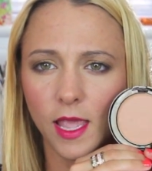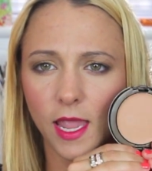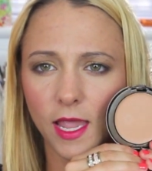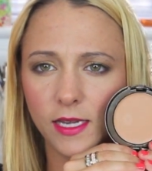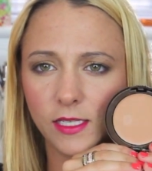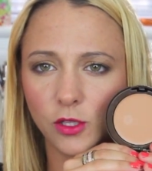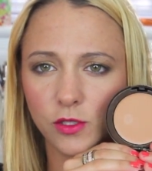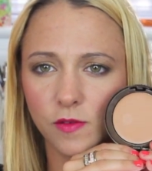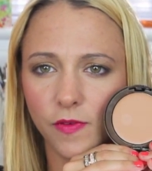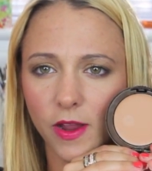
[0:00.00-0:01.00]
And it
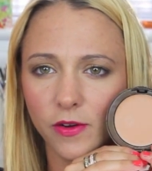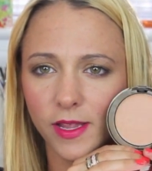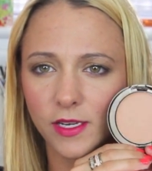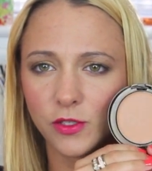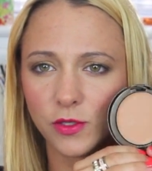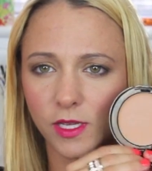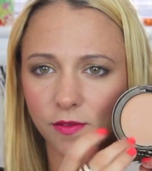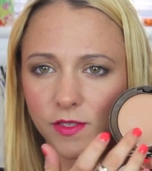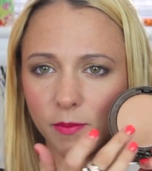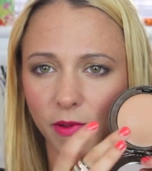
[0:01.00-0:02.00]
looks very interesting.
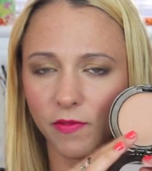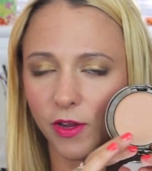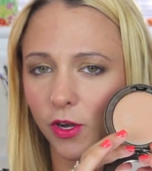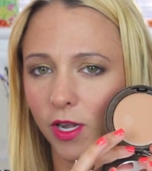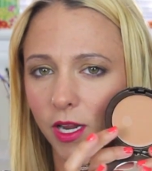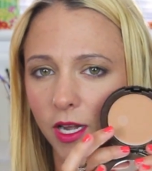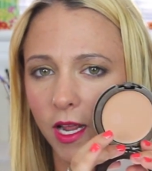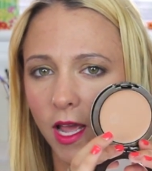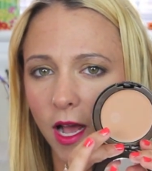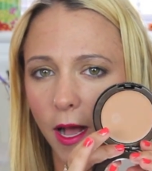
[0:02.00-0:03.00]
I've stuck my finger in it.
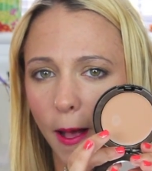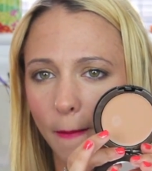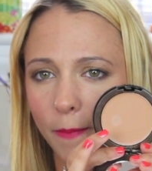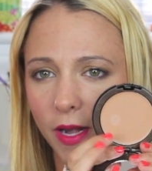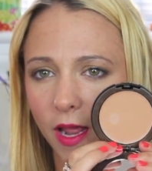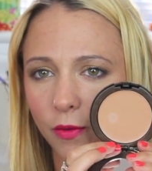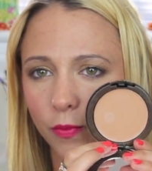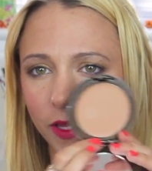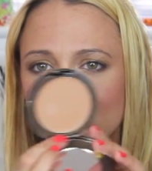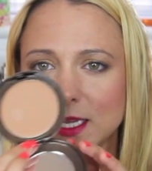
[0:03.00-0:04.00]
Uh, but I
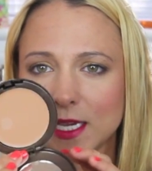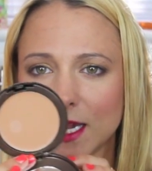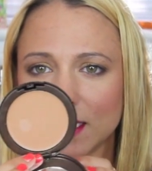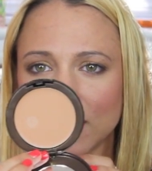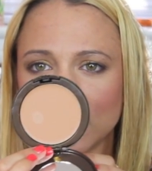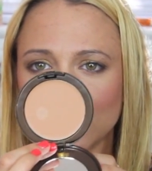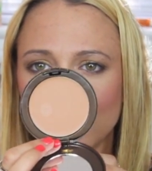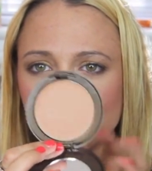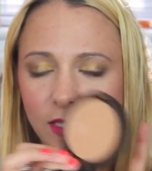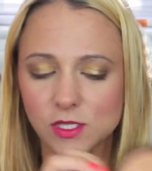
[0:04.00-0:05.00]
really kind of like the
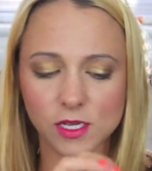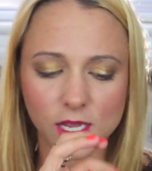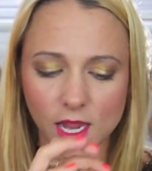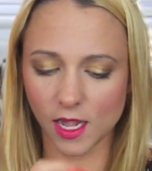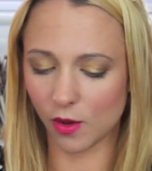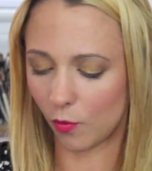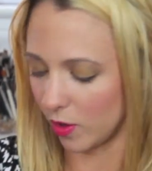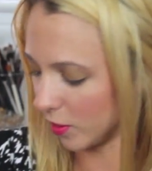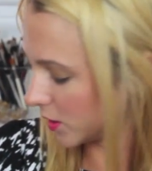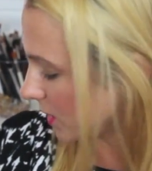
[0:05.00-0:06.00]
way this looked, and I
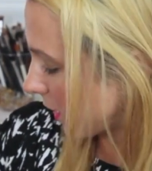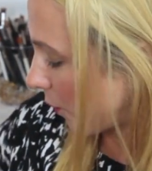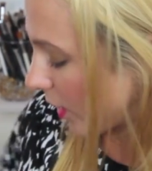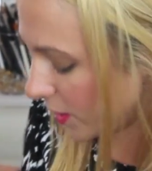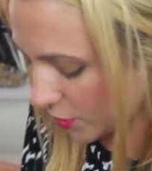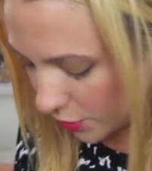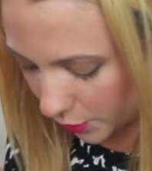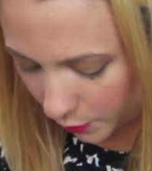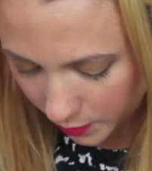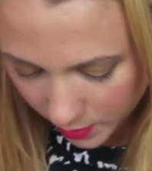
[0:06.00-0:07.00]
looked and I wanted
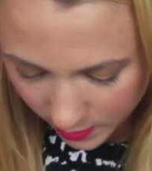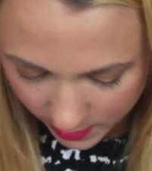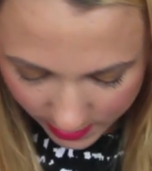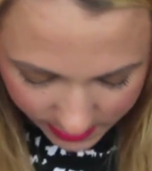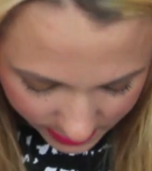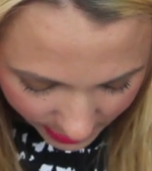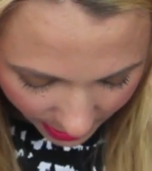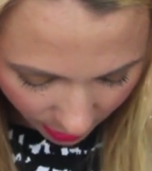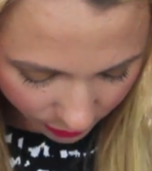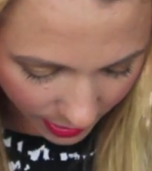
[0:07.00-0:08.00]
to see
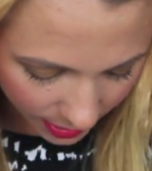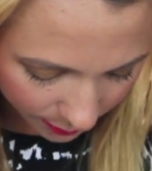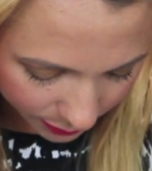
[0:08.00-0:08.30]
how that